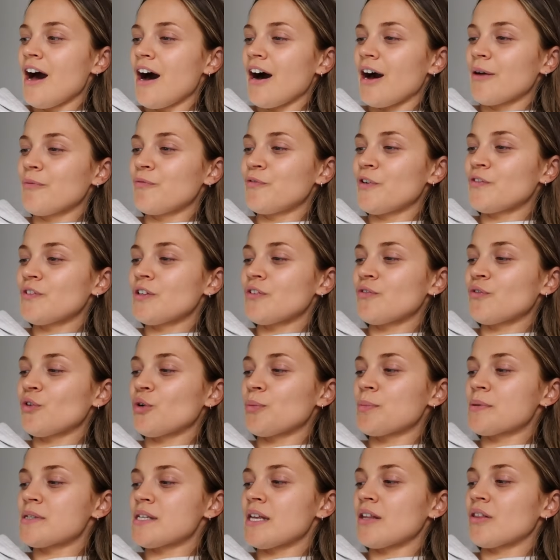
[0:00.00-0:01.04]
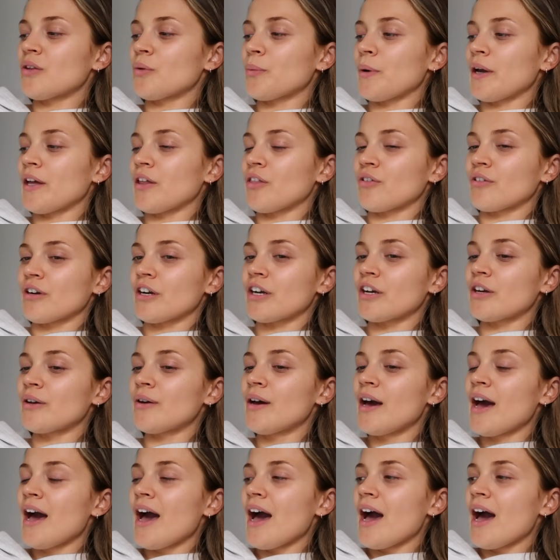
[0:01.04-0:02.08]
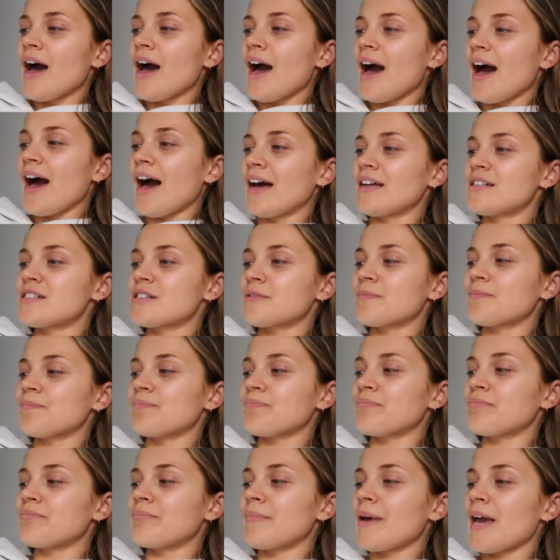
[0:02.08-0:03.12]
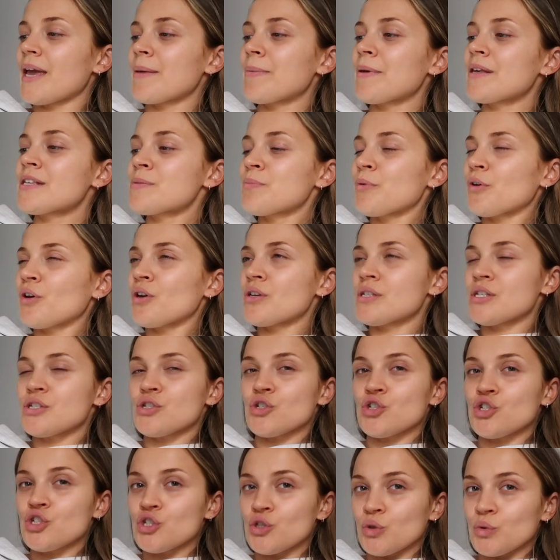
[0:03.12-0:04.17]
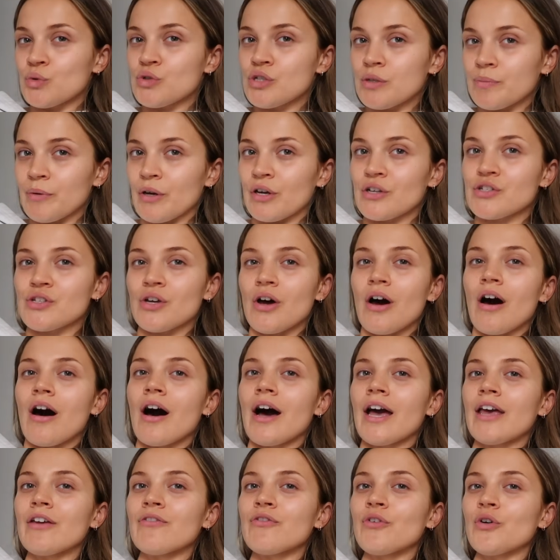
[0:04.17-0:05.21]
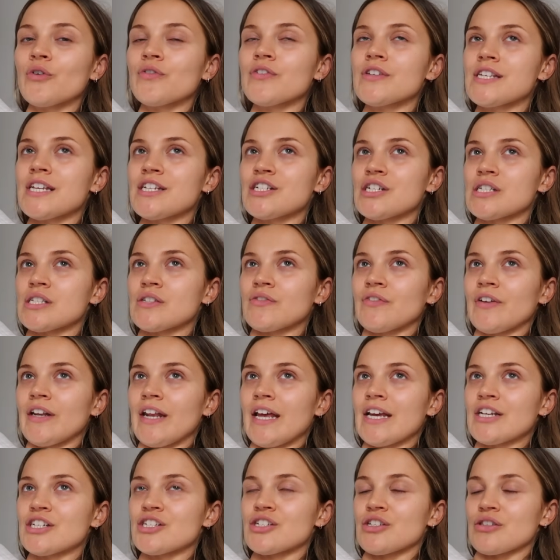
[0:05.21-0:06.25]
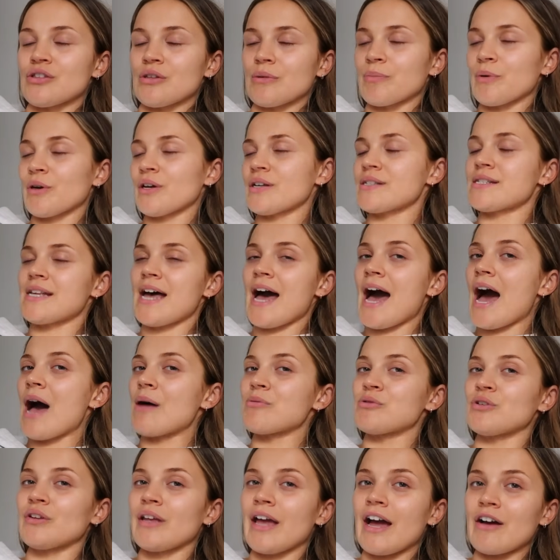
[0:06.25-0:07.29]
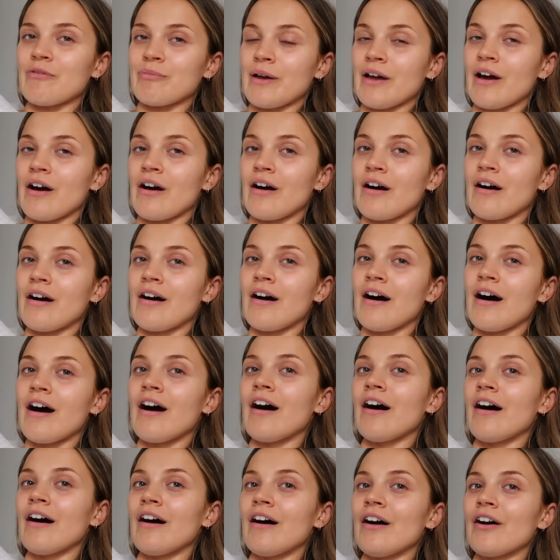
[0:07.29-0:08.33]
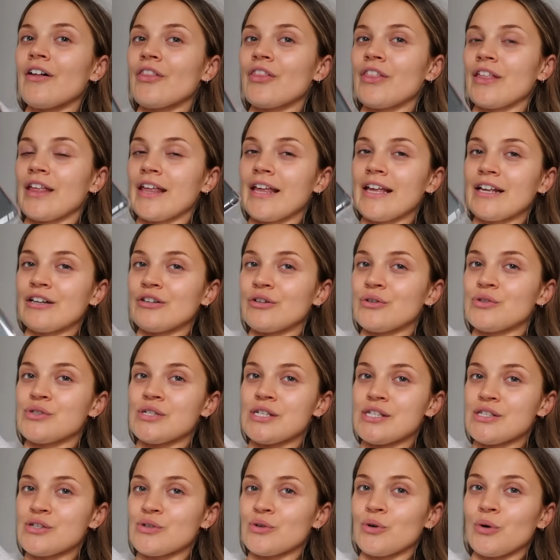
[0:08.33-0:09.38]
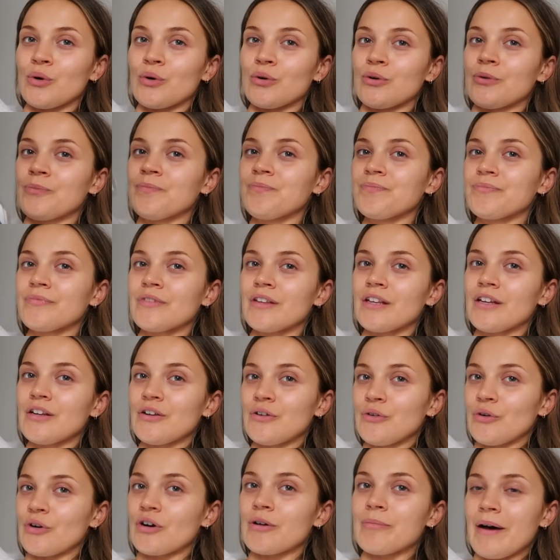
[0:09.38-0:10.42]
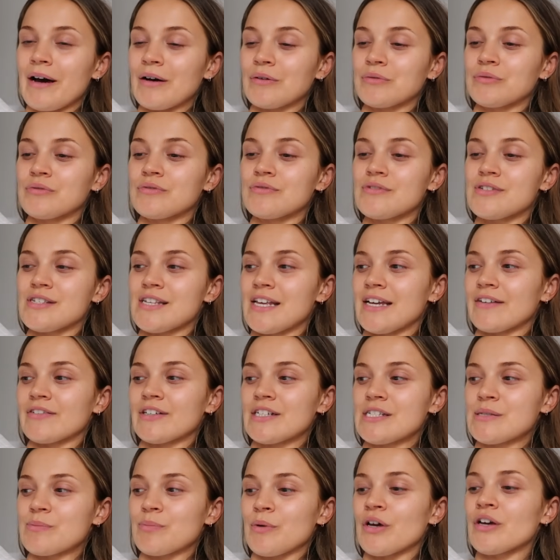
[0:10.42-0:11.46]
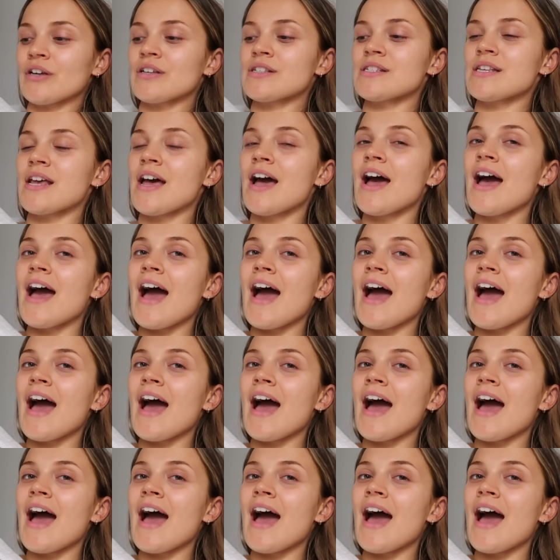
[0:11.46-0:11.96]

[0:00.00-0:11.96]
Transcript: I'm 54% the way through, and maybe it's because it's a shorter book. So I've obviously just finished. The books that absolutely have my heart are the Lucy Score Knockmount series books.